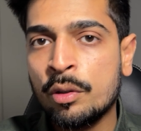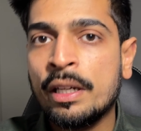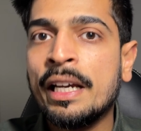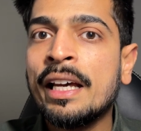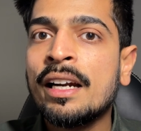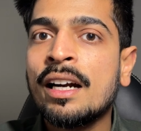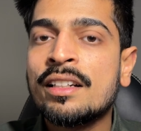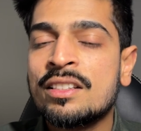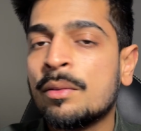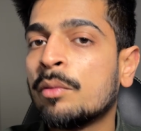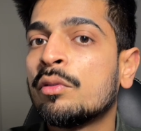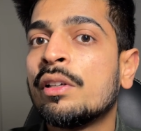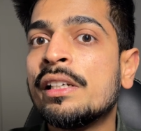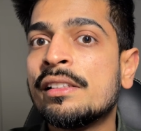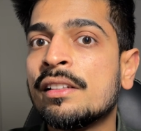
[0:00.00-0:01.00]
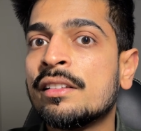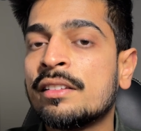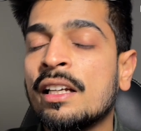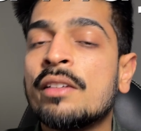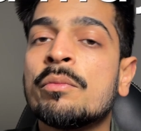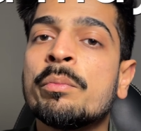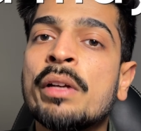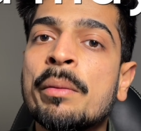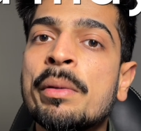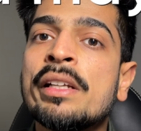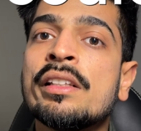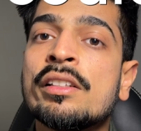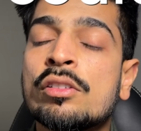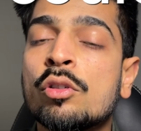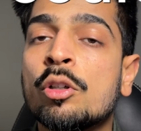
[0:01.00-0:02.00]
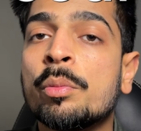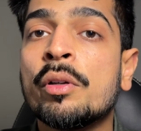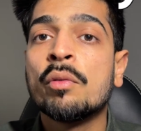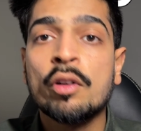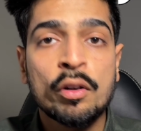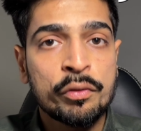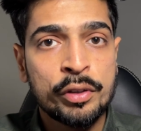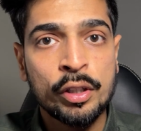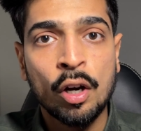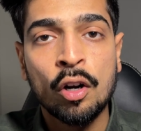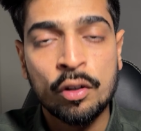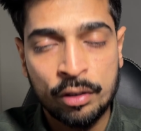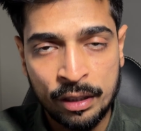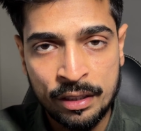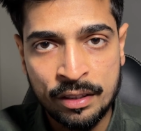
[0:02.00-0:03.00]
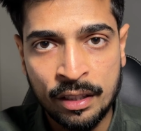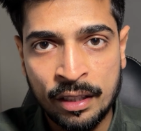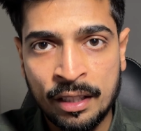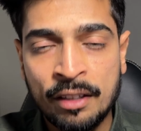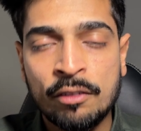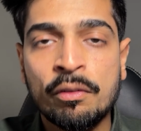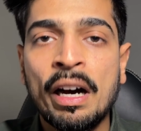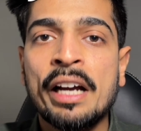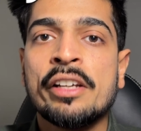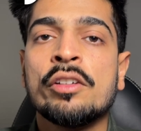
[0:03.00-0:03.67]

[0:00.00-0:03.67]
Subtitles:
here are some of the reasons, and maybe this could be one of your reasons why you